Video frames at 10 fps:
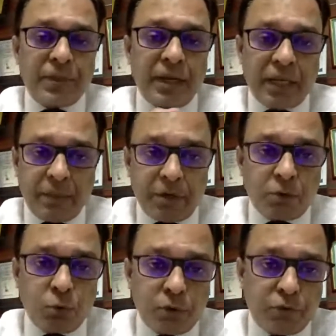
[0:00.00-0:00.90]
A
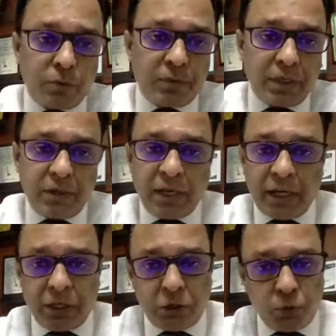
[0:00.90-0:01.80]
camera goes from there,
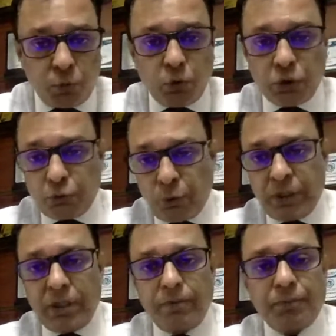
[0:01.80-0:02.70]
and 2 or
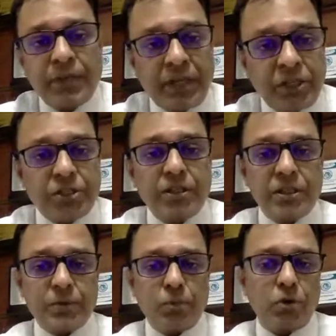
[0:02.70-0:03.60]
3
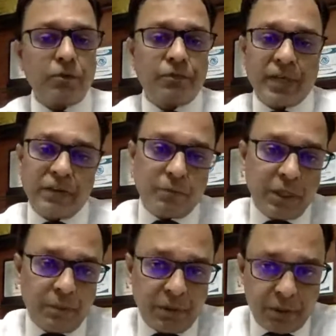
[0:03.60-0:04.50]
additional small
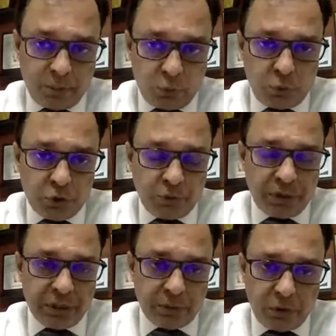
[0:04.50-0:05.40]
5mm ports,
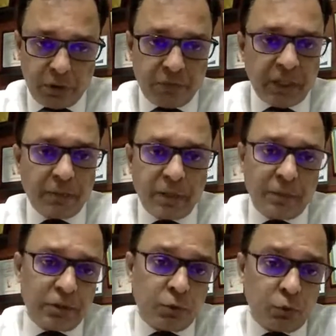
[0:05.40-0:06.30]
which is small
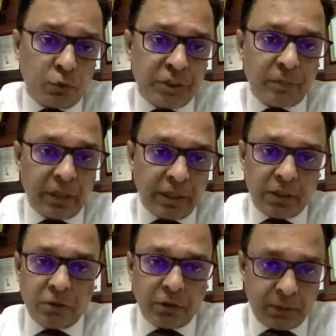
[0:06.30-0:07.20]
5mm holes, are made
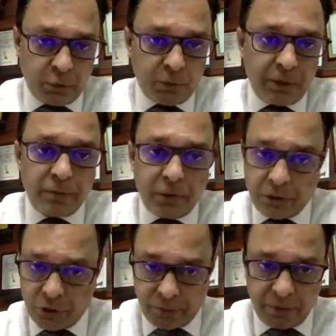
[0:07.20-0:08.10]
in your abdomen, in
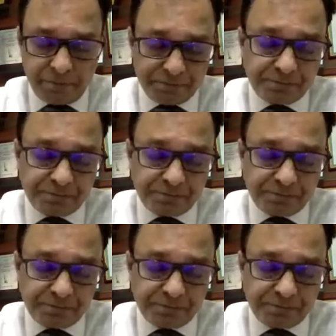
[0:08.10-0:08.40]
your tummy,